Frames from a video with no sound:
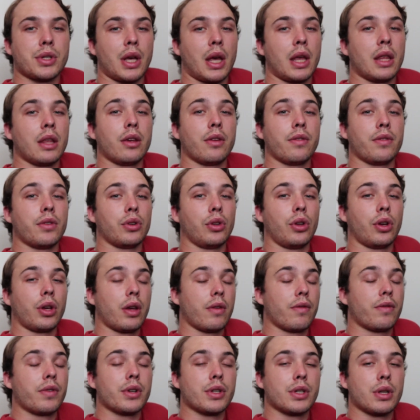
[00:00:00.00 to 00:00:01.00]
I think if you're
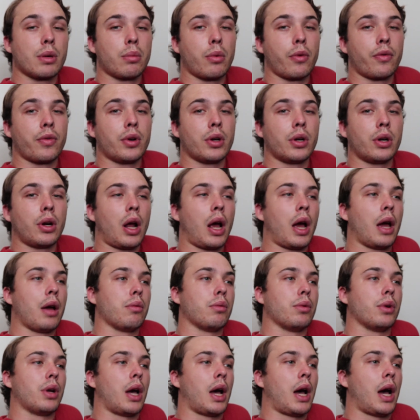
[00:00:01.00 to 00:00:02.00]
looking for a subwoofer, I
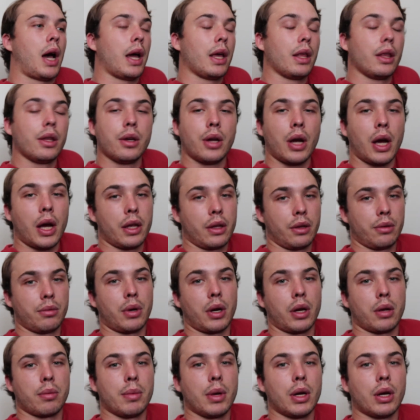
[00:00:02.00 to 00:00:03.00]
would highly, highly
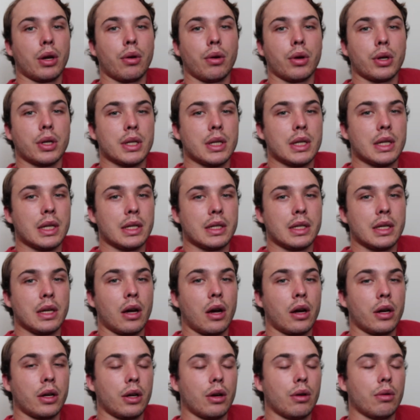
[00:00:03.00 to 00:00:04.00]
recommend going to DC
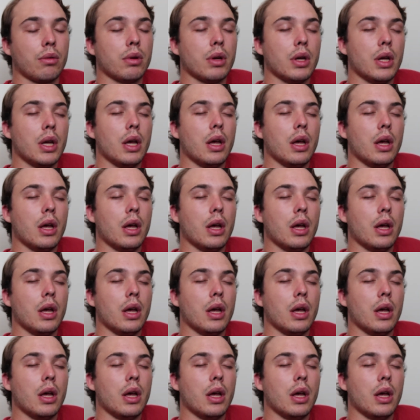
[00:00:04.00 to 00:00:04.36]
Audio.